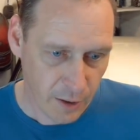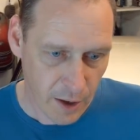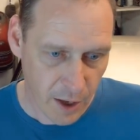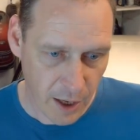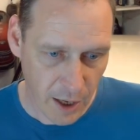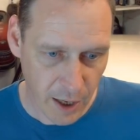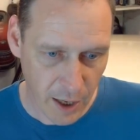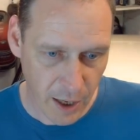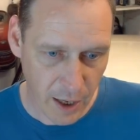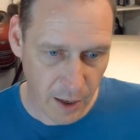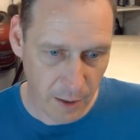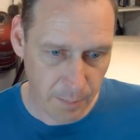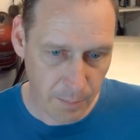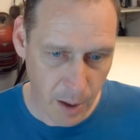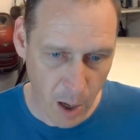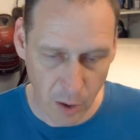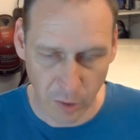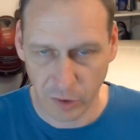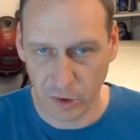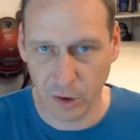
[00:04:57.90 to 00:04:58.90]

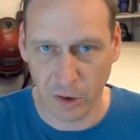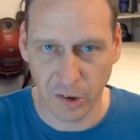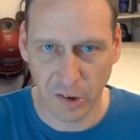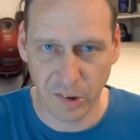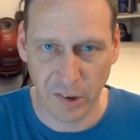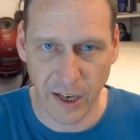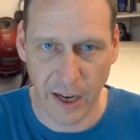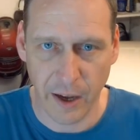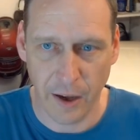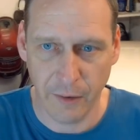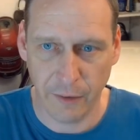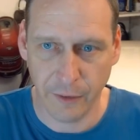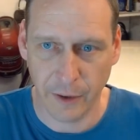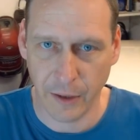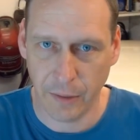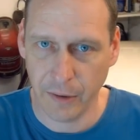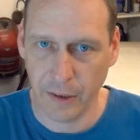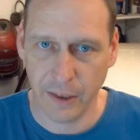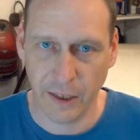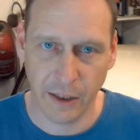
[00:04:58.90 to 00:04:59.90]
Mark's got a set of, I
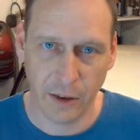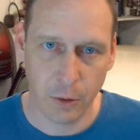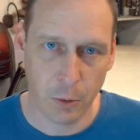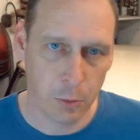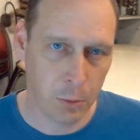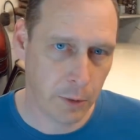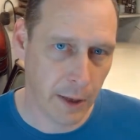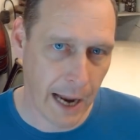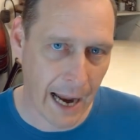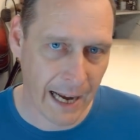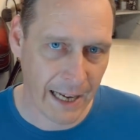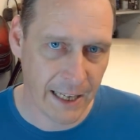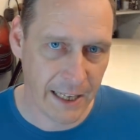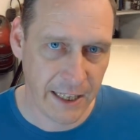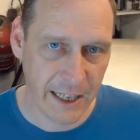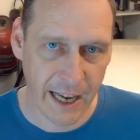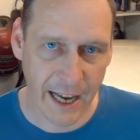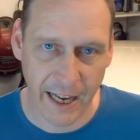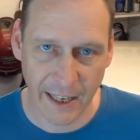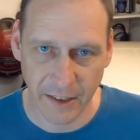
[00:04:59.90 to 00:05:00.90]
think they're called
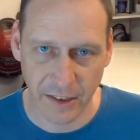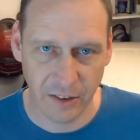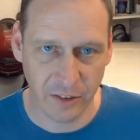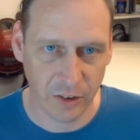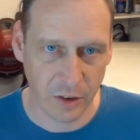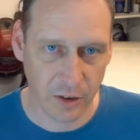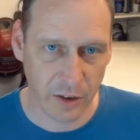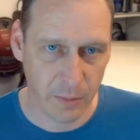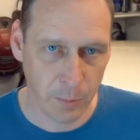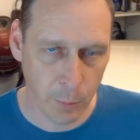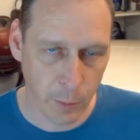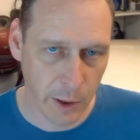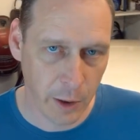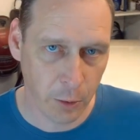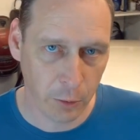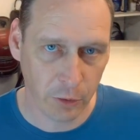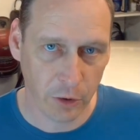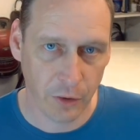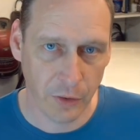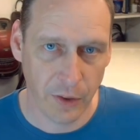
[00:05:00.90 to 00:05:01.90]
Alicat design
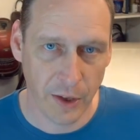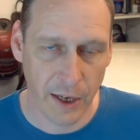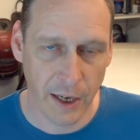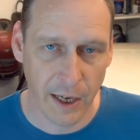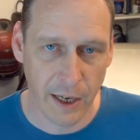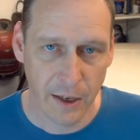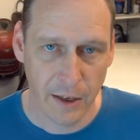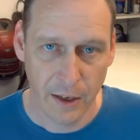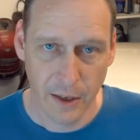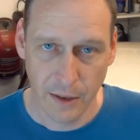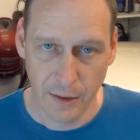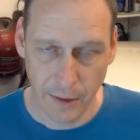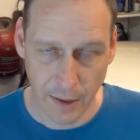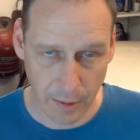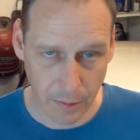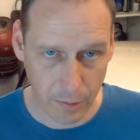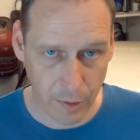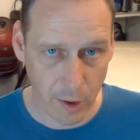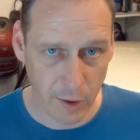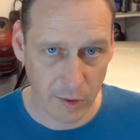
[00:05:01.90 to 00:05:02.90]
wheels on there.
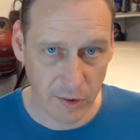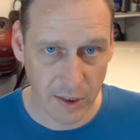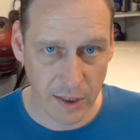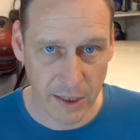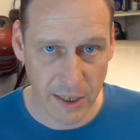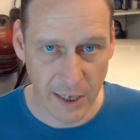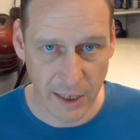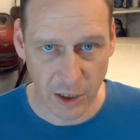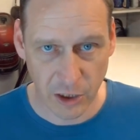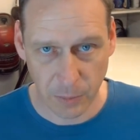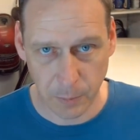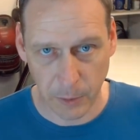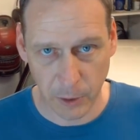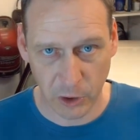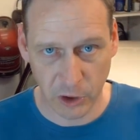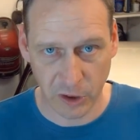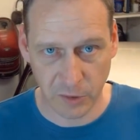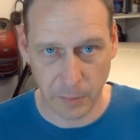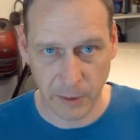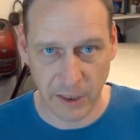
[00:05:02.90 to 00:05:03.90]
They're 13-inch,
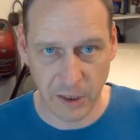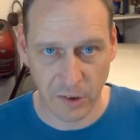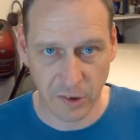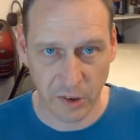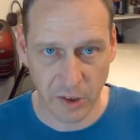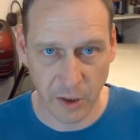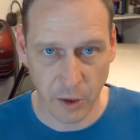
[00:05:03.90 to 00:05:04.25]
but just because of